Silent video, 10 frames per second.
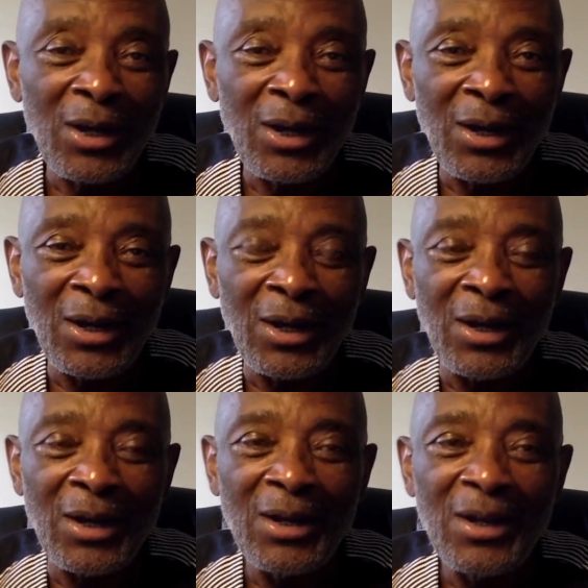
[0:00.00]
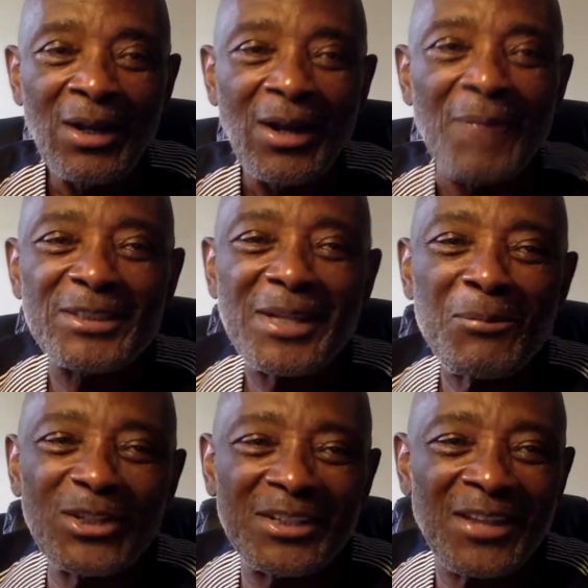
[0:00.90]
Uh, I
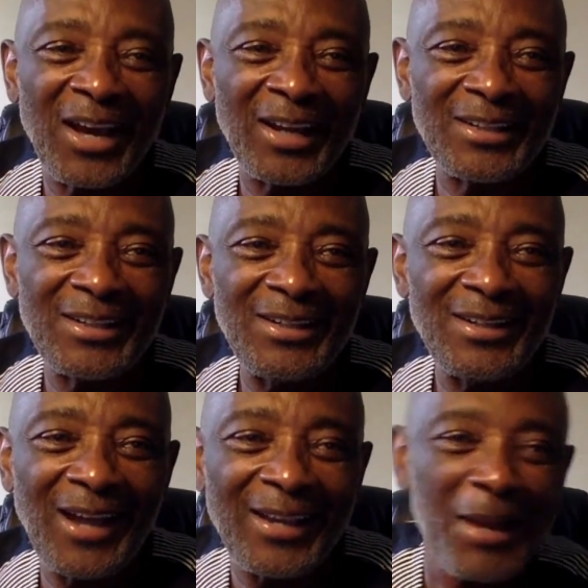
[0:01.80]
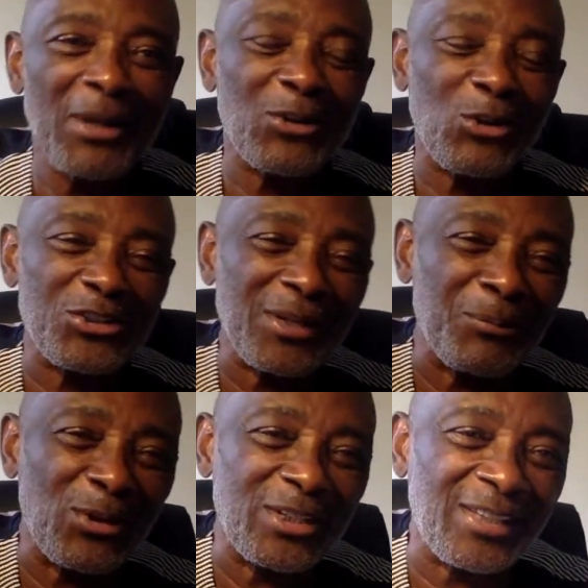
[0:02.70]
mean, somebody that, I come
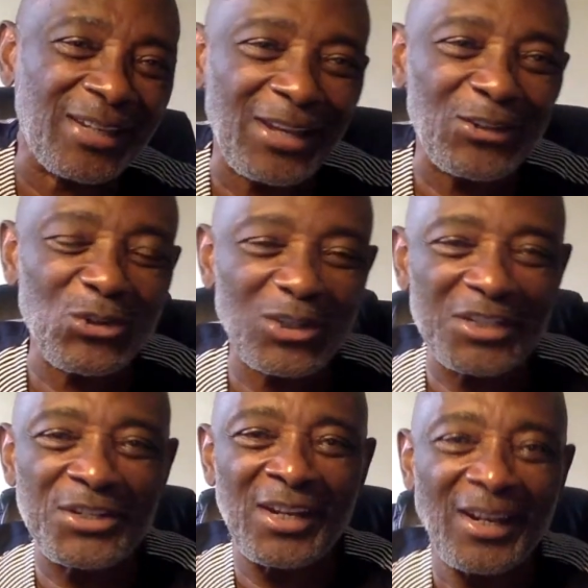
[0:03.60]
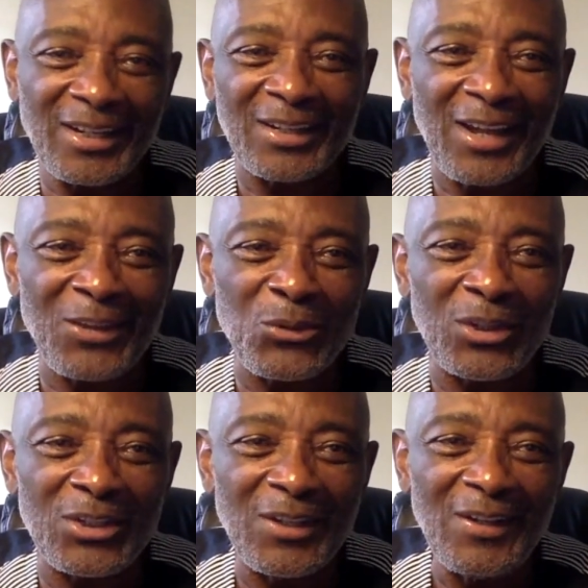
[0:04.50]
across somebody that I taught as an
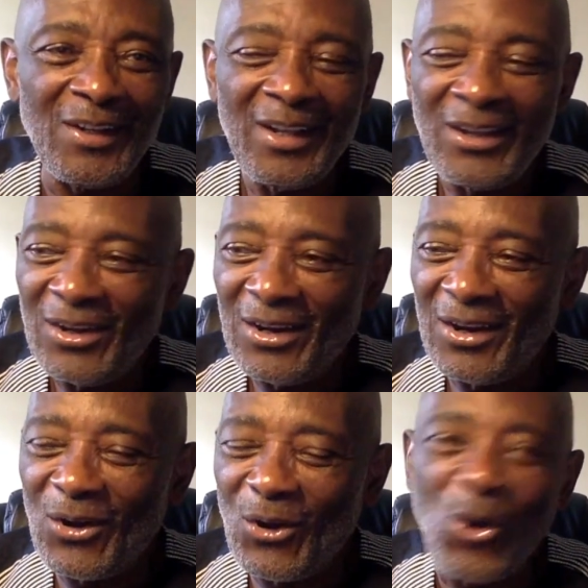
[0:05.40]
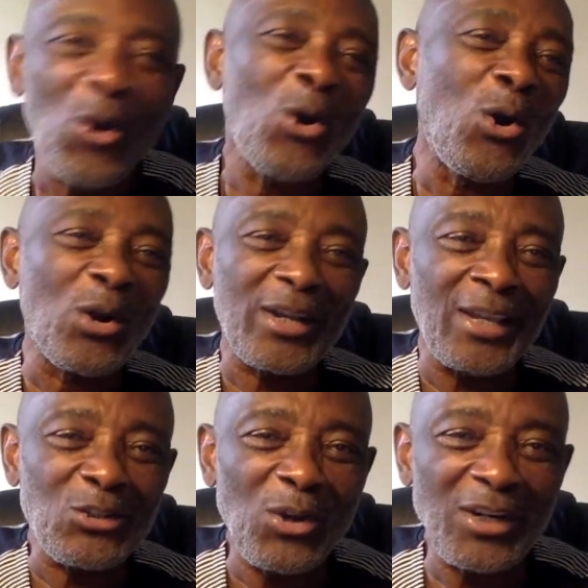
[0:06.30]
undergraduate
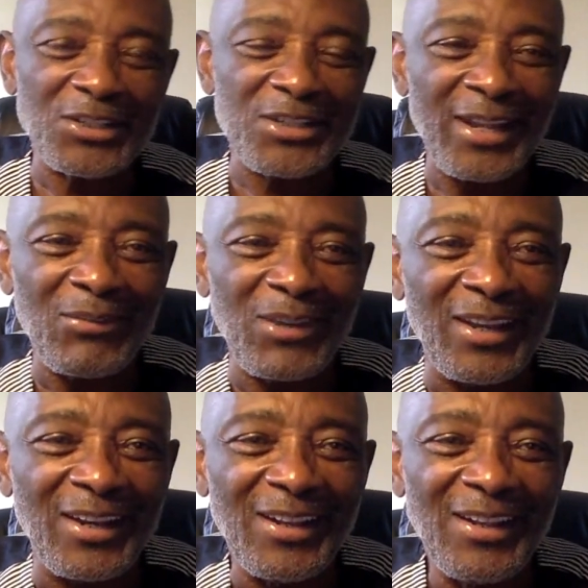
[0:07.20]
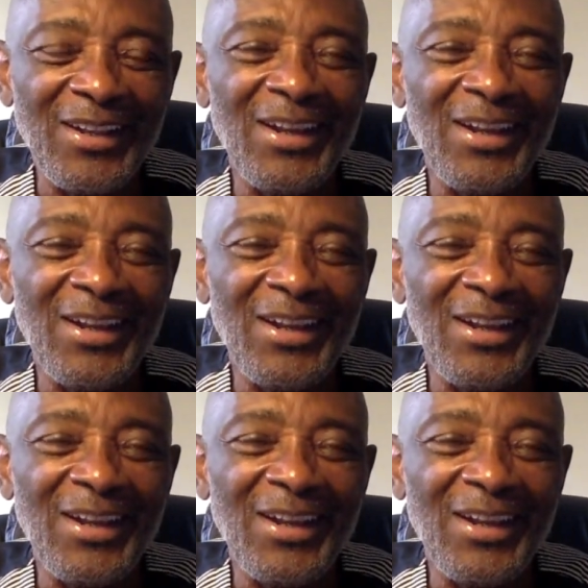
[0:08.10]
or at honors level,